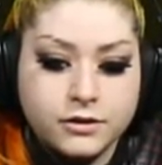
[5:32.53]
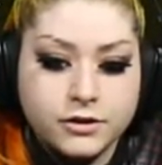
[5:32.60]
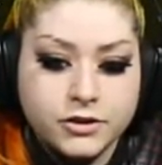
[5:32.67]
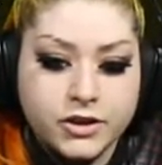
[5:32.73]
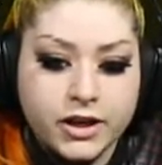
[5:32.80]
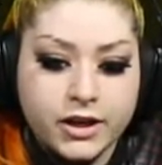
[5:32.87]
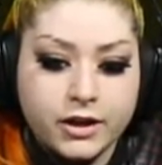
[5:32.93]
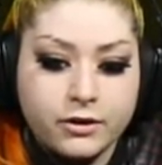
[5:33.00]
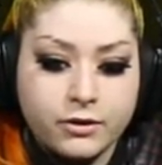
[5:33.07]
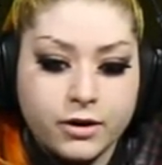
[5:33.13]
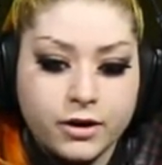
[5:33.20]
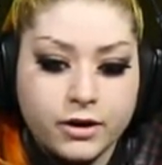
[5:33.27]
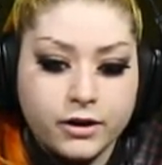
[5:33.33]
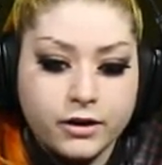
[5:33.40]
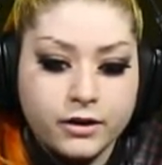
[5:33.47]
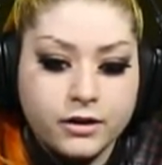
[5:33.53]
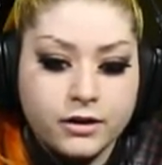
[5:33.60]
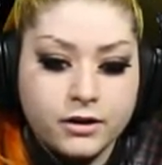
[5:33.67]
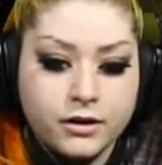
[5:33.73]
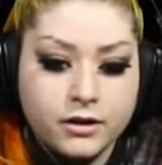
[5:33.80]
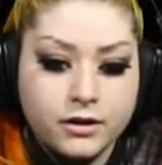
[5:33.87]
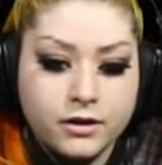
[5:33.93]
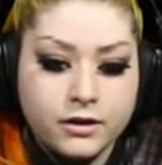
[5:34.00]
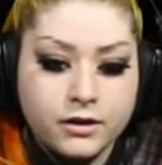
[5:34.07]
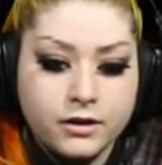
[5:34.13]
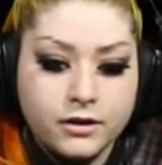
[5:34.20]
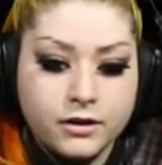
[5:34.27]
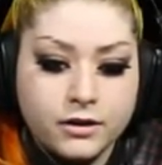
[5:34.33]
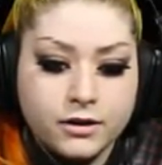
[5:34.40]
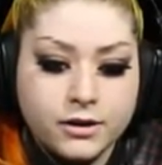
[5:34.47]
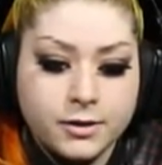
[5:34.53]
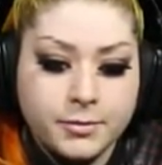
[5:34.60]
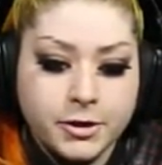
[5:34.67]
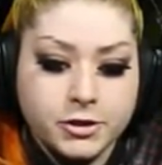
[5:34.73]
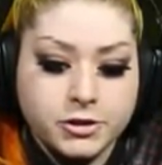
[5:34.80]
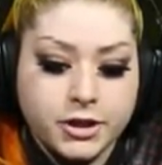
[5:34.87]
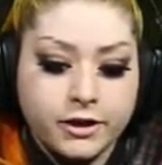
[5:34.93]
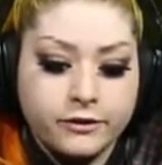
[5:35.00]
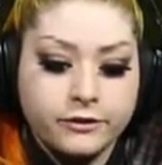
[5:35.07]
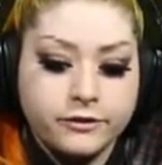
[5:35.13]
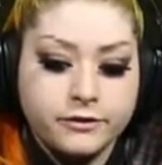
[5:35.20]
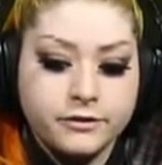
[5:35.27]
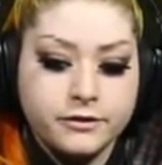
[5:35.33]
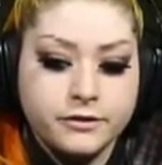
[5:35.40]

There's kitty corner. The bookshelf.